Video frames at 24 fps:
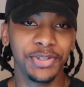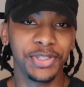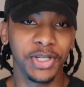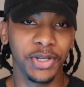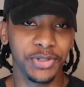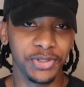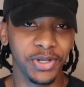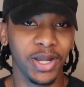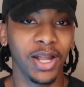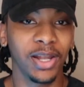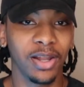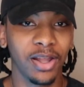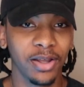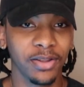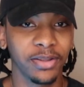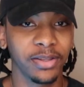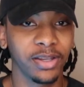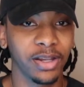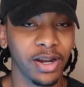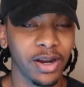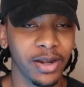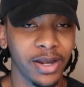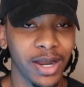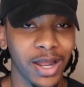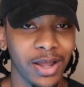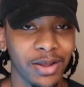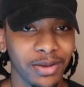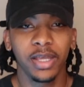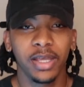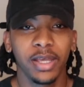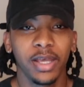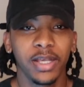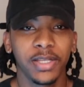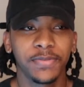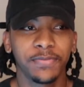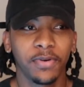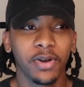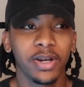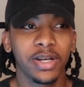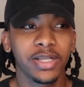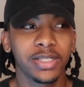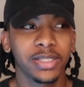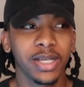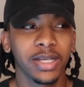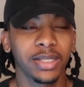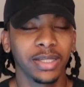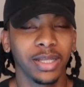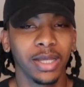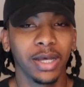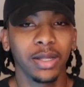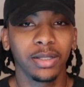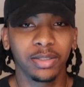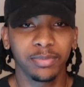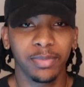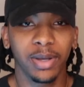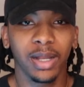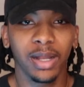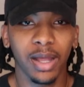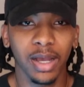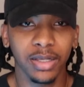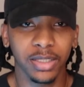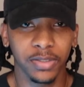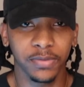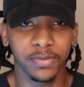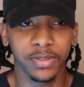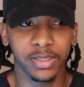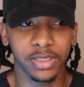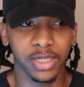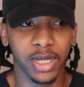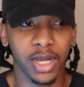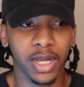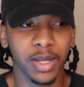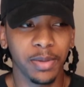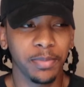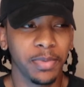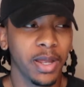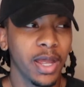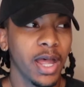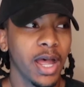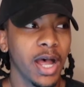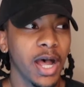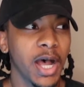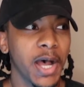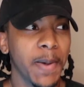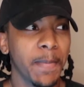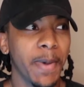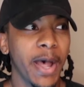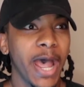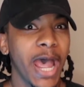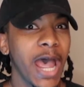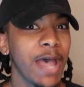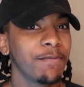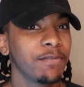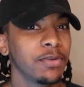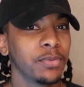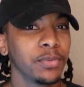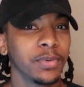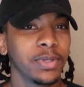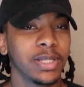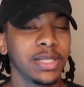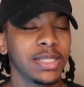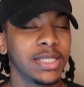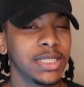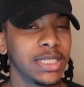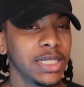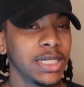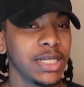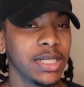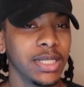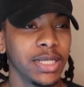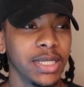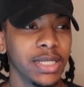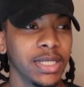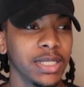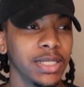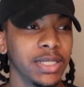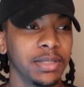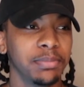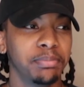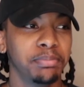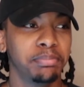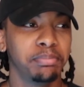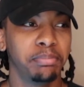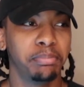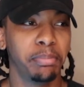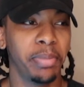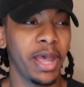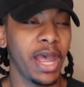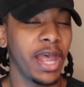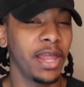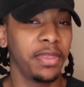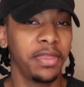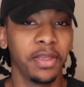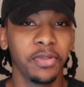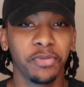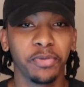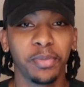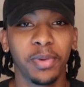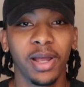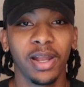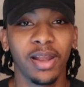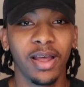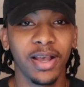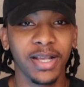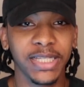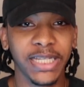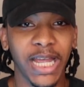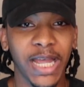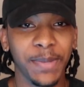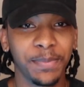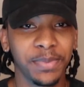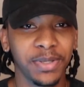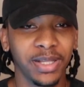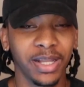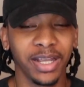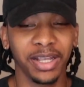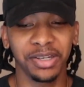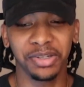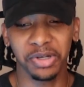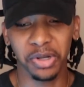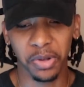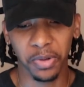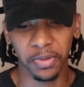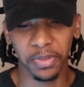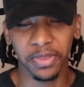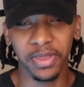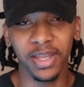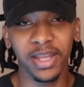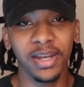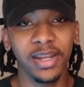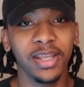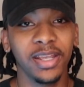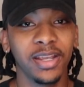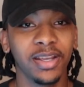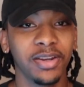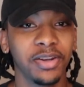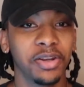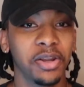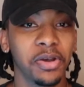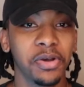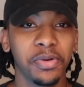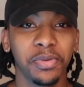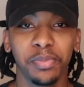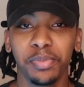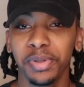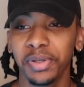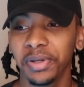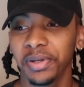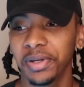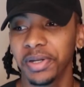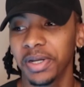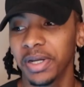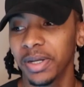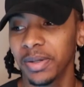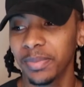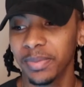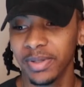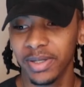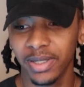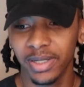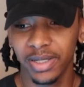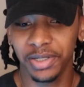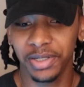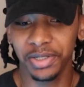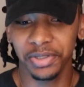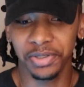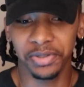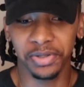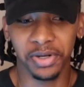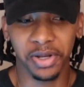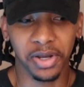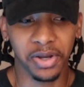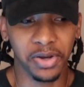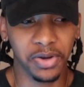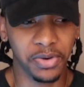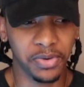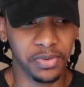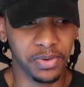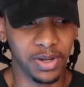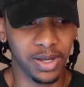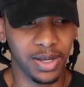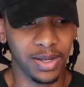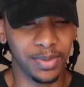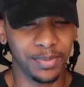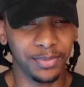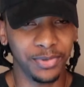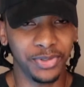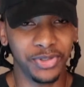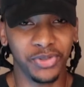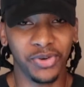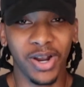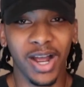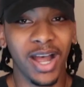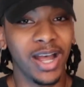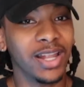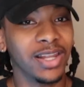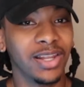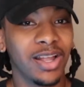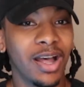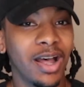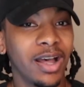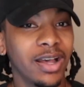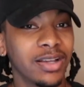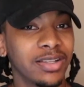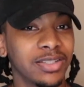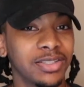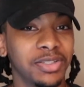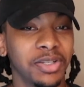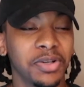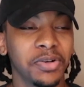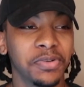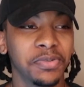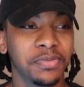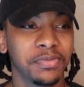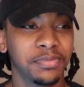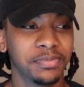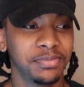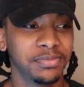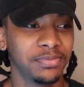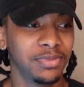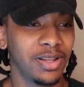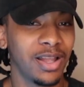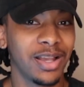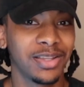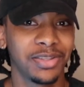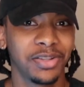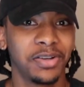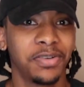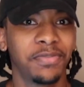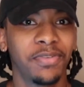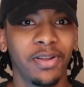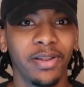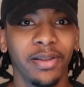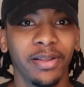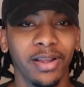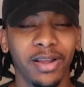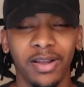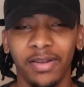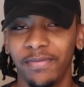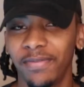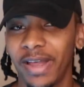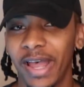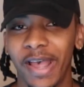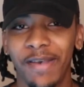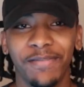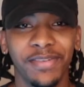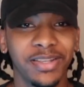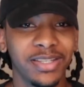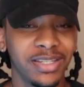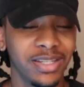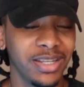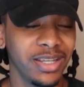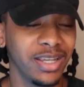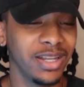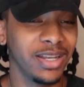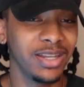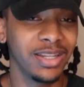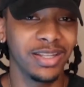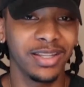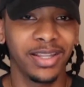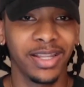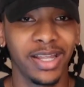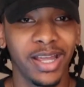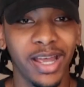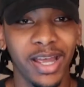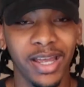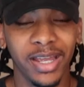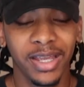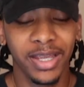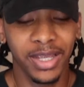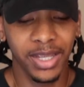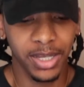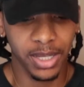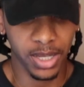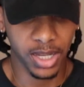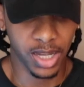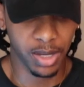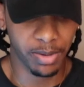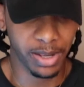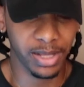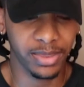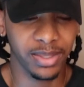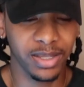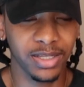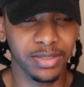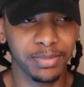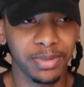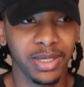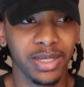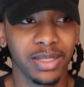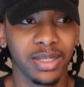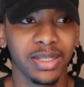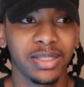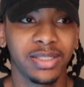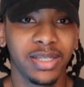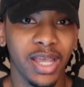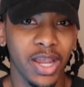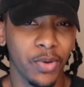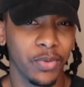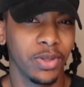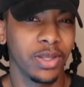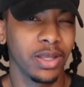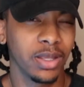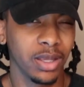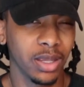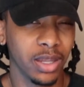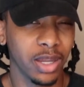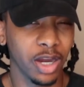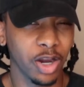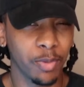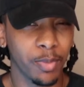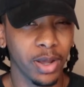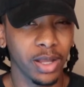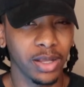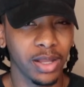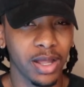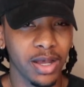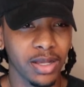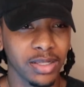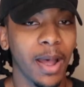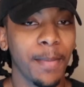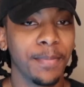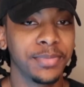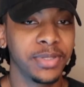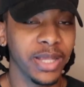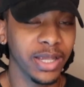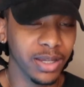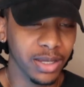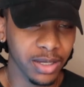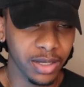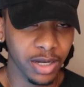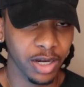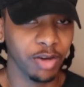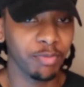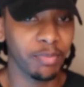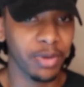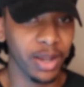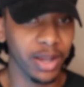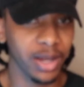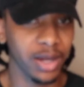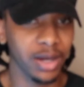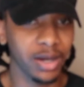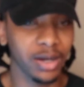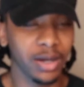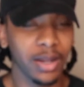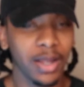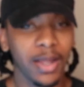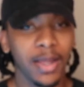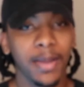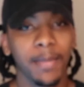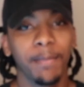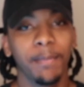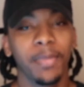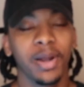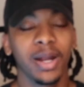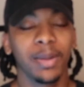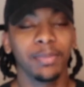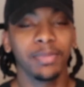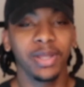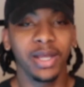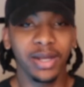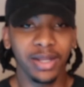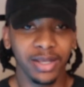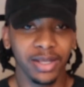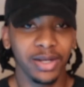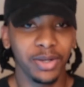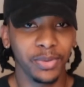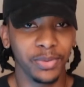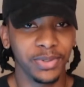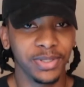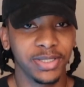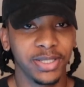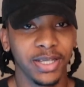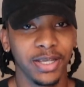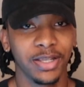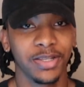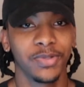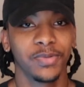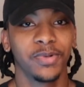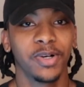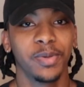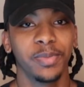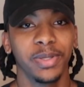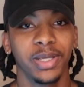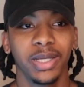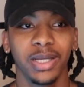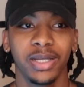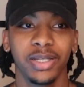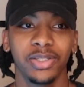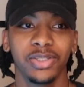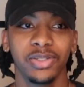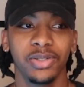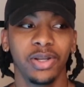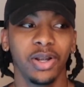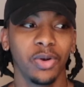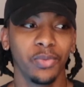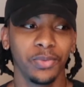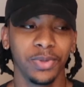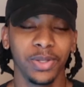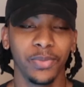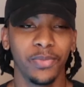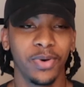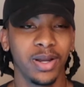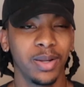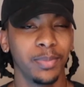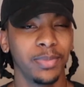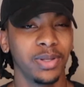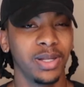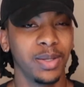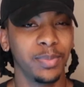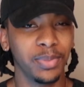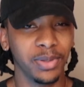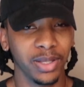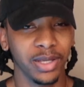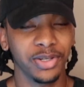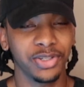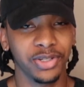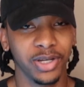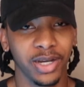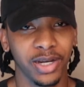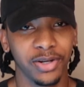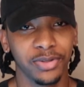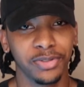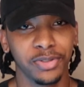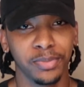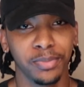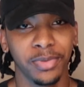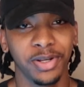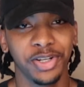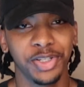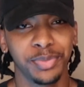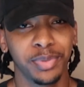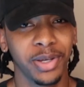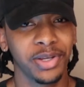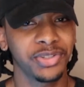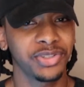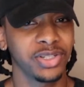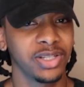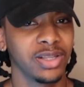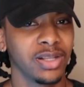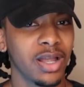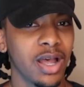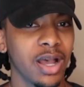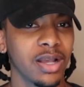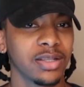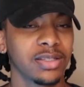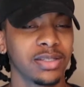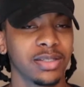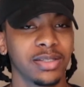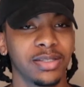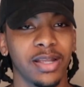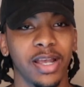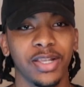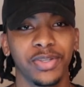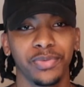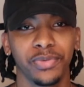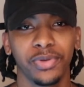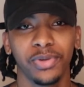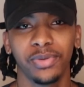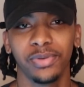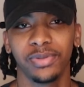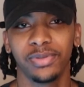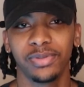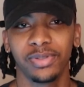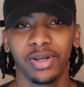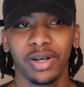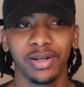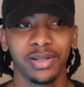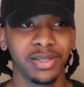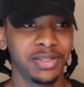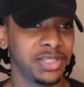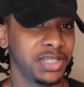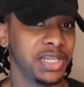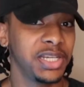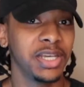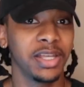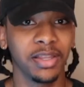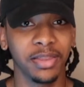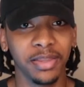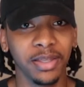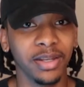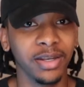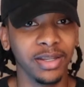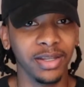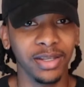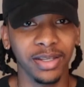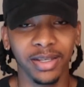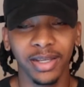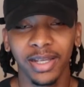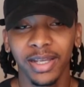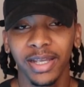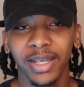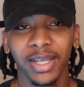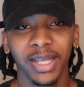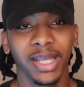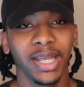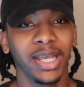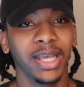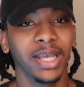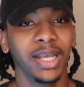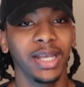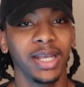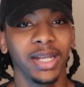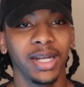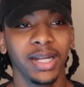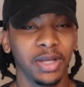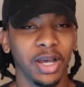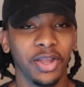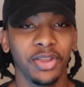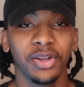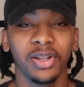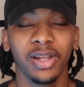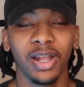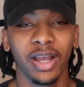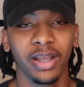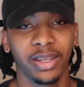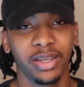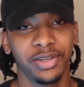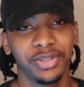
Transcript: shows you how long they are now. As far as like the health of my locks over time, I haven't really seen any bad things with my locks happen, like no thinning, no buildup, no dry locks, no locks that are falling off. I haven't seen any of that. I think it's because I take really good care of my locks. I'm taking care of my hair, but I'm letting it do a thing as well because you don't really want to manipulate your hair too much, especially locks, because that's when you start seeing thinning and other lock